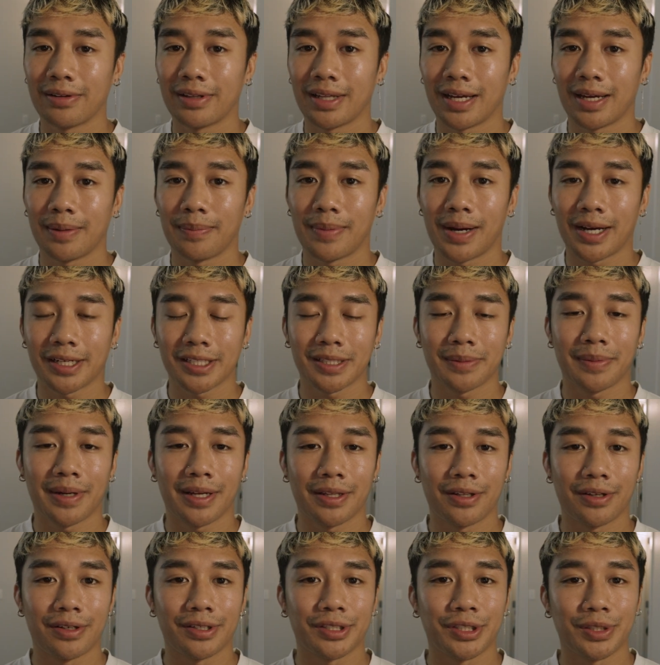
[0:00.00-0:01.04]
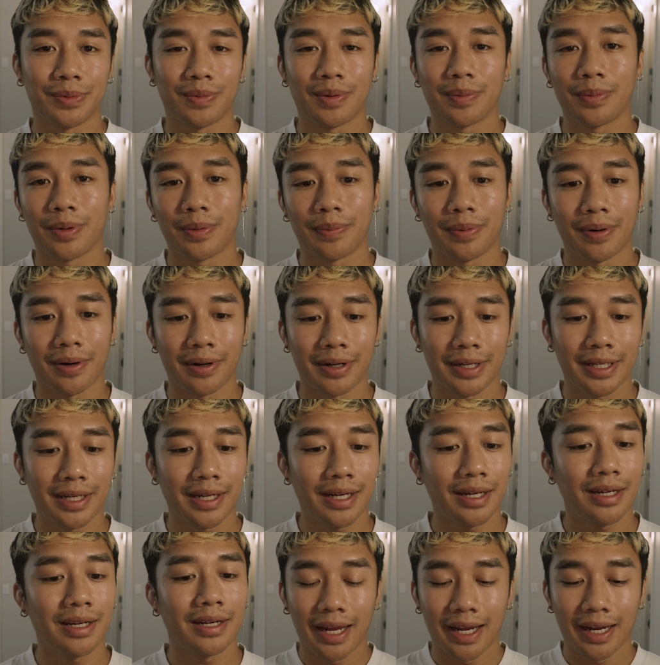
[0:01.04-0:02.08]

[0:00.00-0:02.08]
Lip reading: that Maxim had their Super Bowl party at,